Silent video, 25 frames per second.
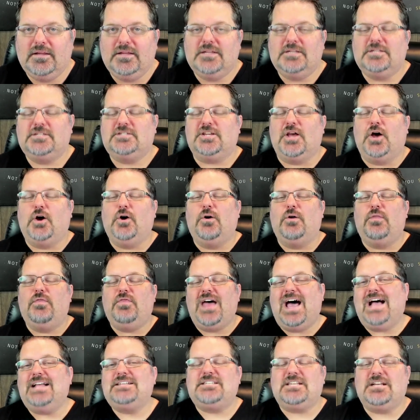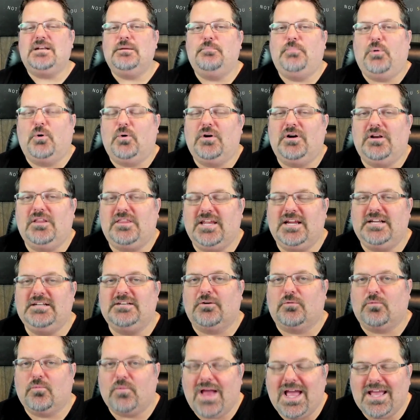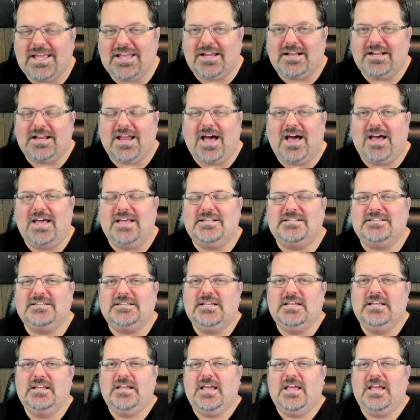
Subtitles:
So that's an important thing to recognize.